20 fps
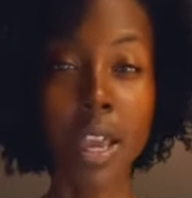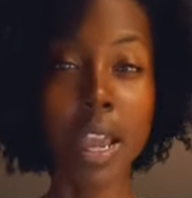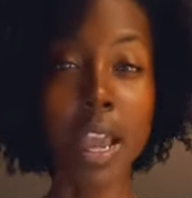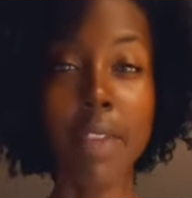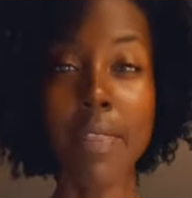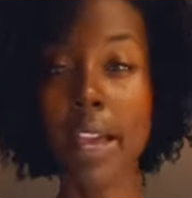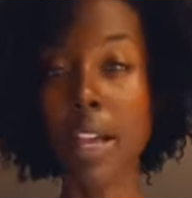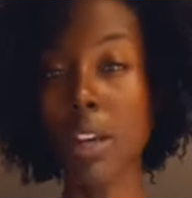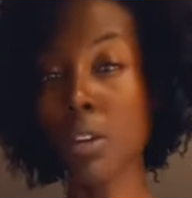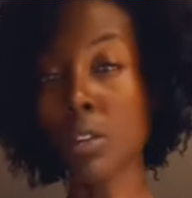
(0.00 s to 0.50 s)

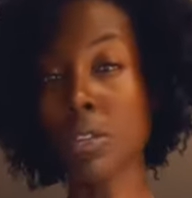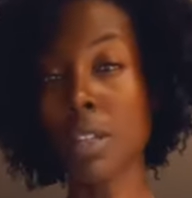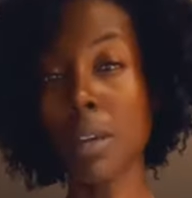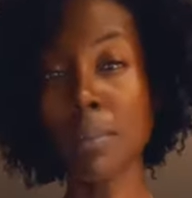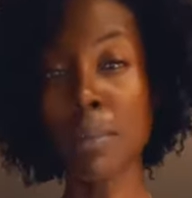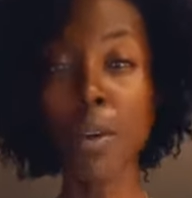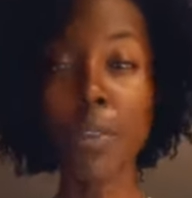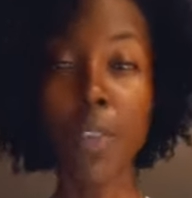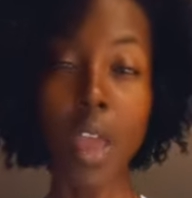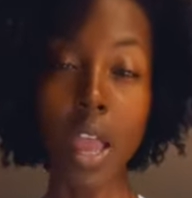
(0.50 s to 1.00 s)
And that goes on
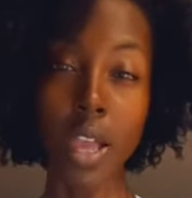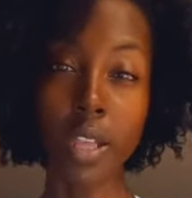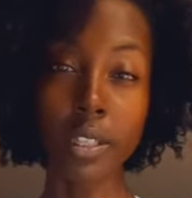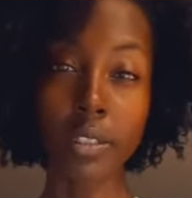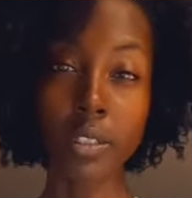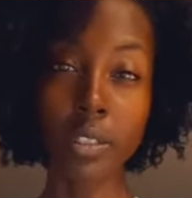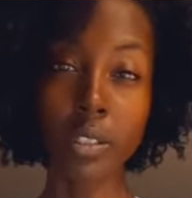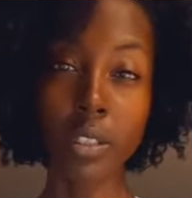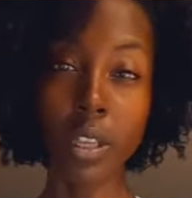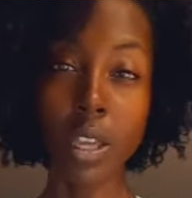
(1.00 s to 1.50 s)
both
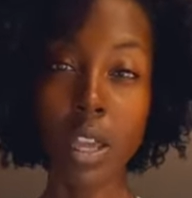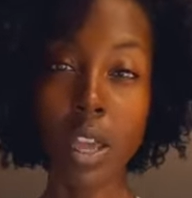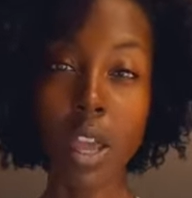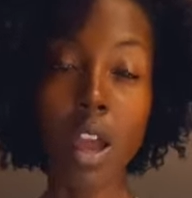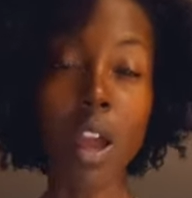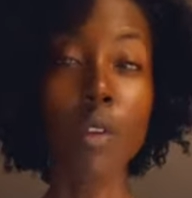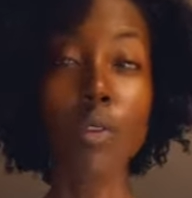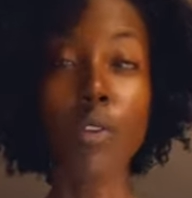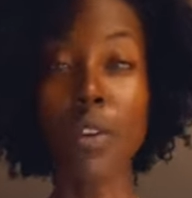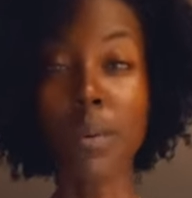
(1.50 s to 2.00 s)
ends
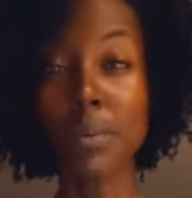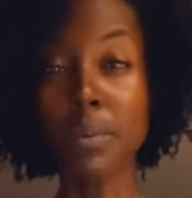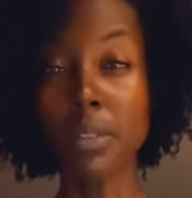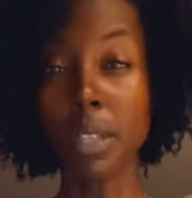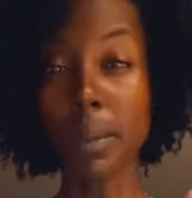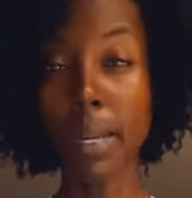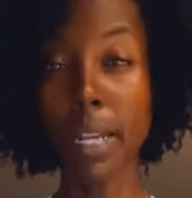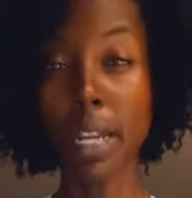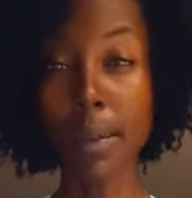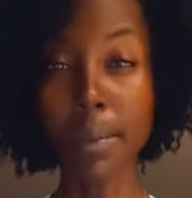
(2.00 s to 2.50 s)
uh, from
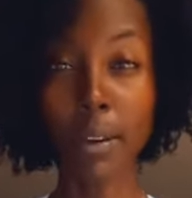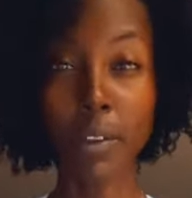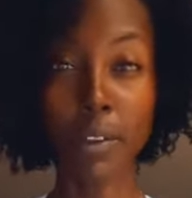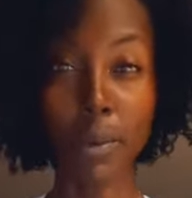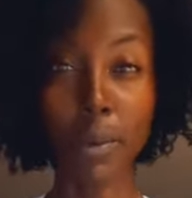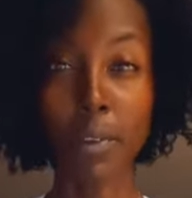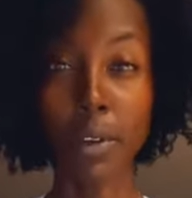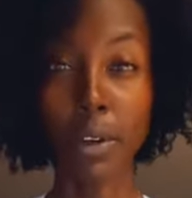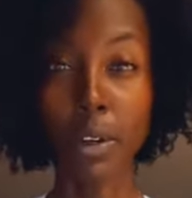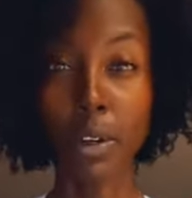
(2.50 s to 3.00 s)
somebody coming from
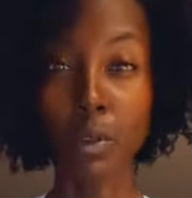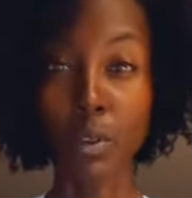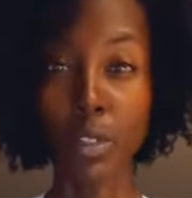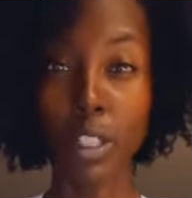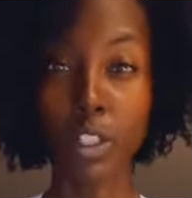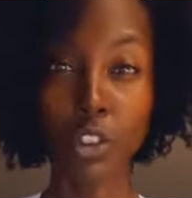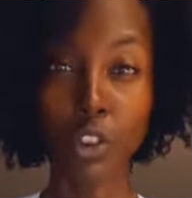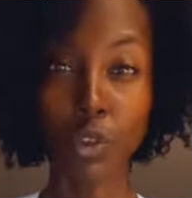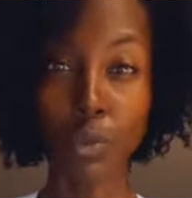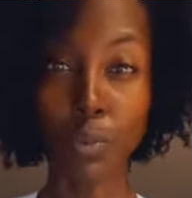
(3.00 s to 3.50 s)
a very
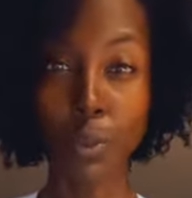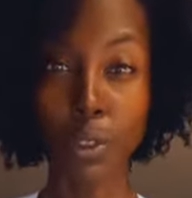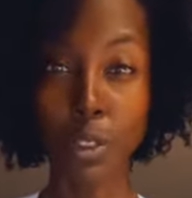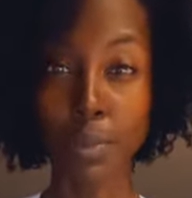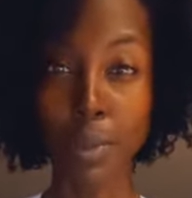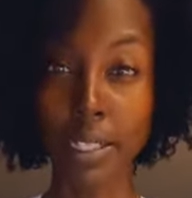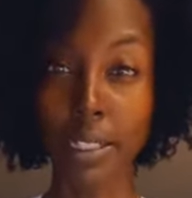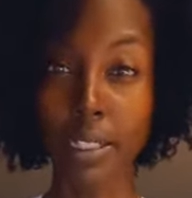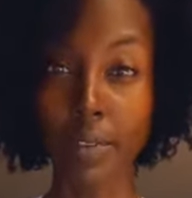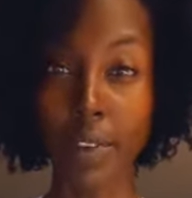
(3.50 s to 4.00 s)
religious
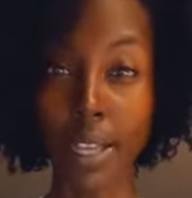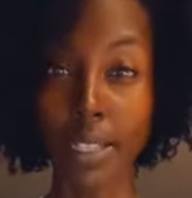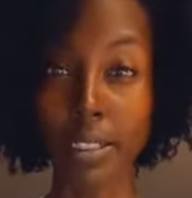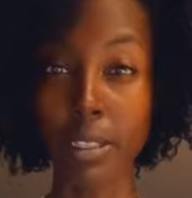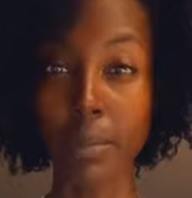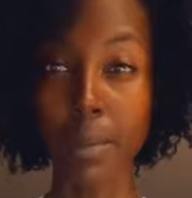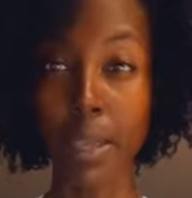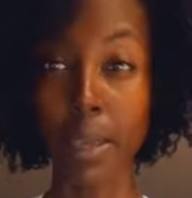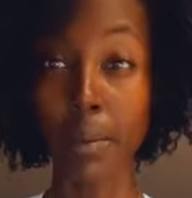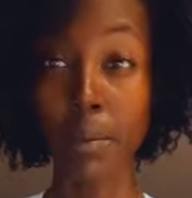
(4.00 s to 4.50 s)
perspective has
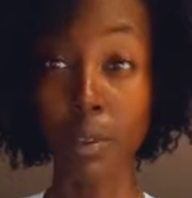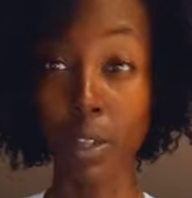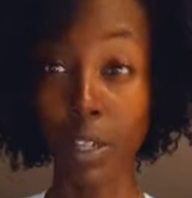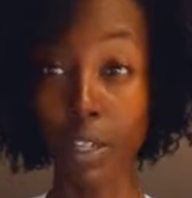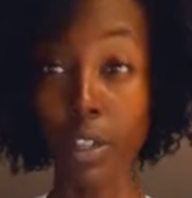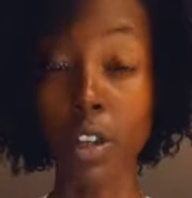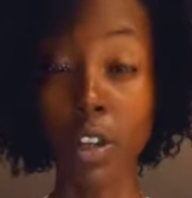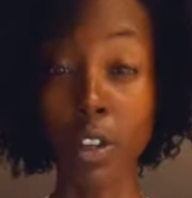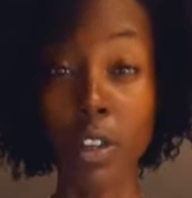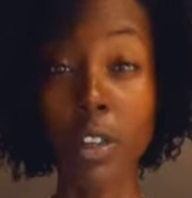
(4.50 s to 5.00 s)
to be
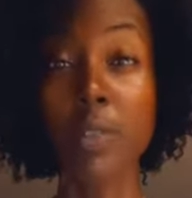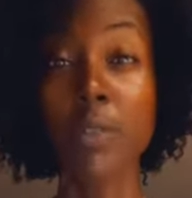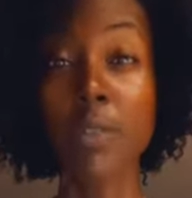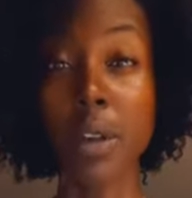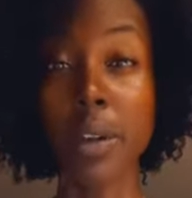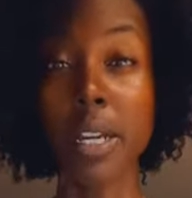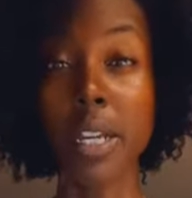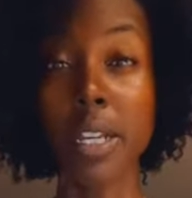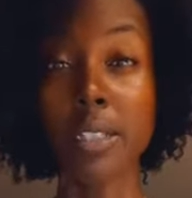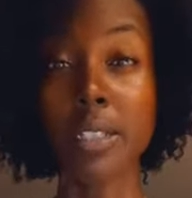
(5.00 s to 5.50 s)
could could
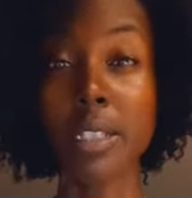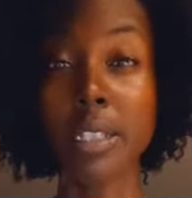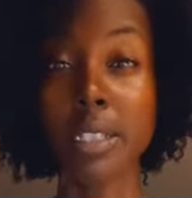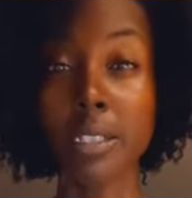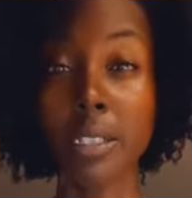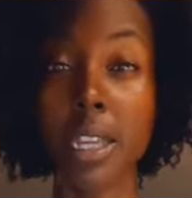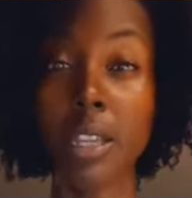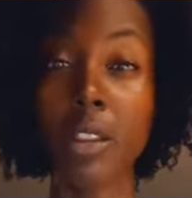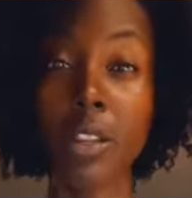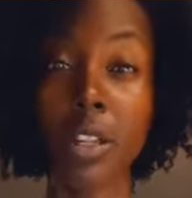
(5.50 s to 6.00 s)
very easily
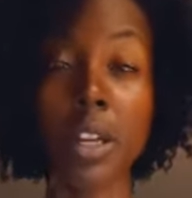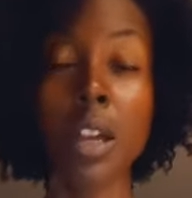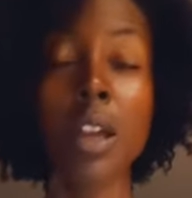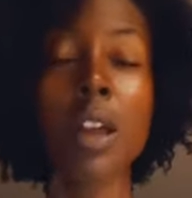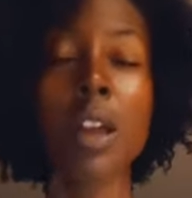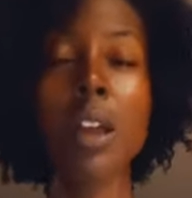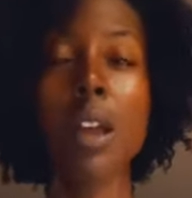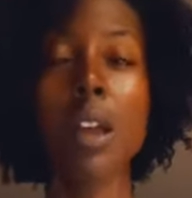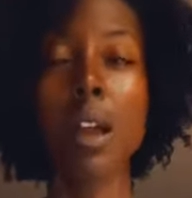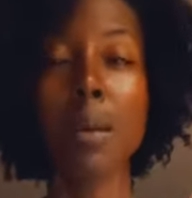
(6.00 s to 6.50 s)
say look
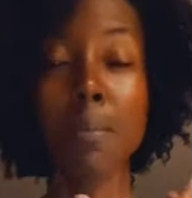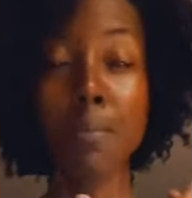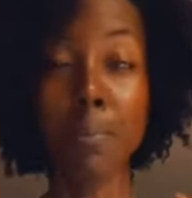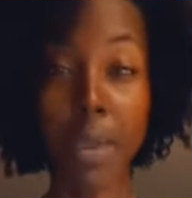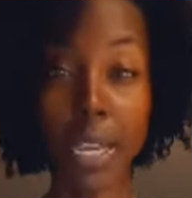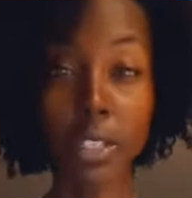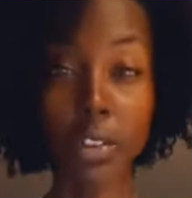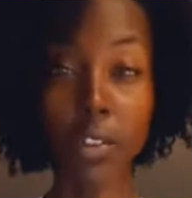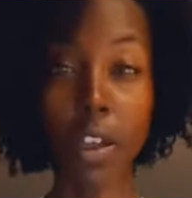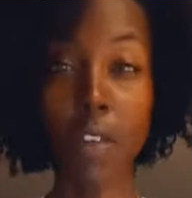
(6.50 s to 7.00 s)

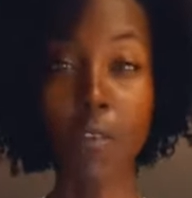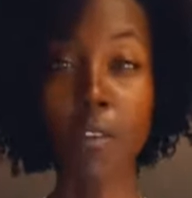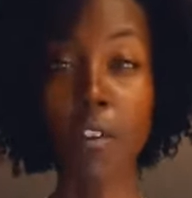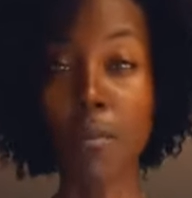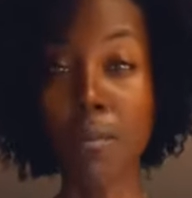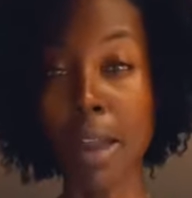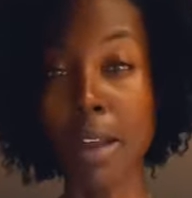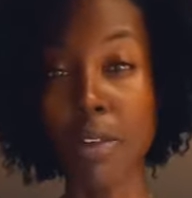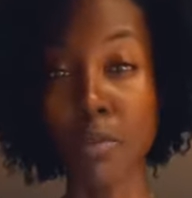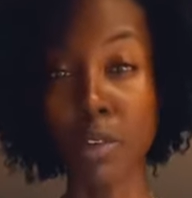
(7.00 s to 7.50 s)
based off of
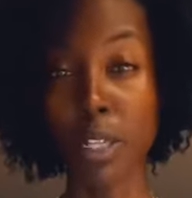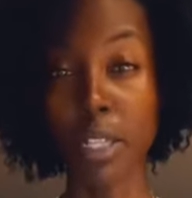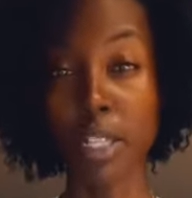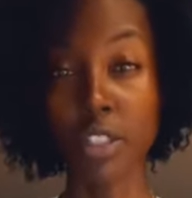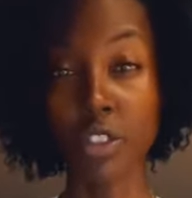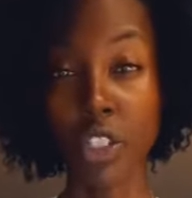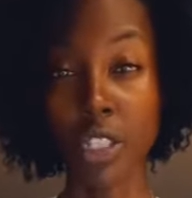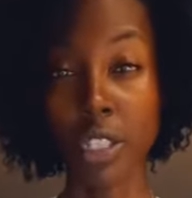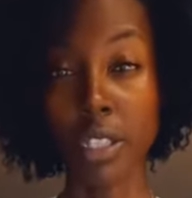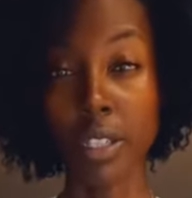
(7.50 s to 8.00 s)
my
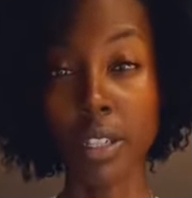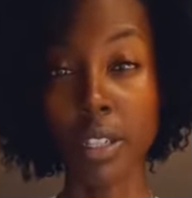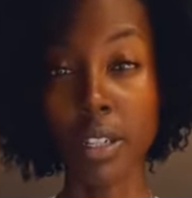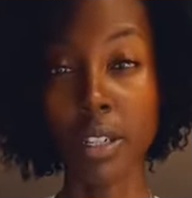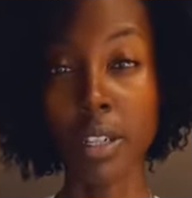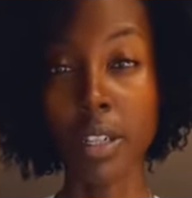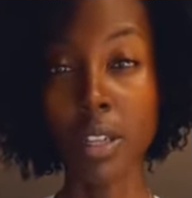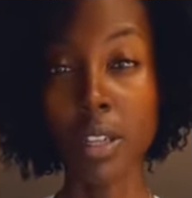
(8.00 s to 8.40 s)
religion